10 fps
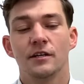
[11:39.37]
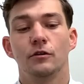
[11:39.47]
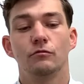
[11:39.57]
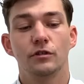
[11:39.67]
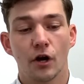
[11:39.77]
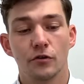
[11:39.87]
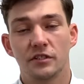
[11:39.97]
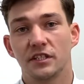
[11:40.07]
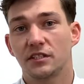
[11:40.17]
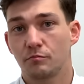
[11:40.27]
You'll
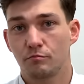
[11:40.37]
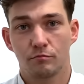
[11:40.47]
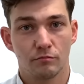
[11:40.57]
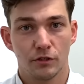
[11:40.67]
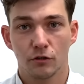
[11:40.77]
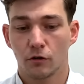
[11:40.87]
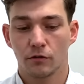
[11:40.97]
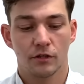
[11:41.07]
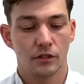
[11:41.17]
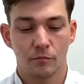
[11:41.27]
notice
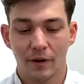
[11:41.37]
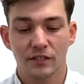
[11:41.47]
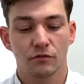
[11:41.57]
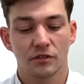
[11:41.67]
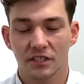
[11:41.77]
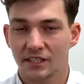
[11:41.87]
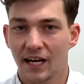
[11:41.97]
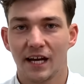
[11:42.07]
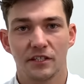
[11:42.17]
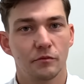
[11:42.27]
that you're better on
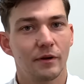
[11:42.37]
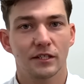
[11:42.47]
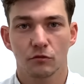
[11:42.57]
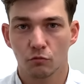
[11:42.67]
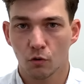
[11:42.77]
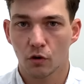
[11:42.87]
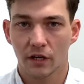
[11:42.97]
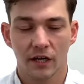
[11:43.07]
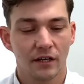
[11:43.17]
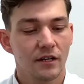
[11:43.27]
stairs, you're better
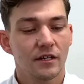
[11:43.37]
walking.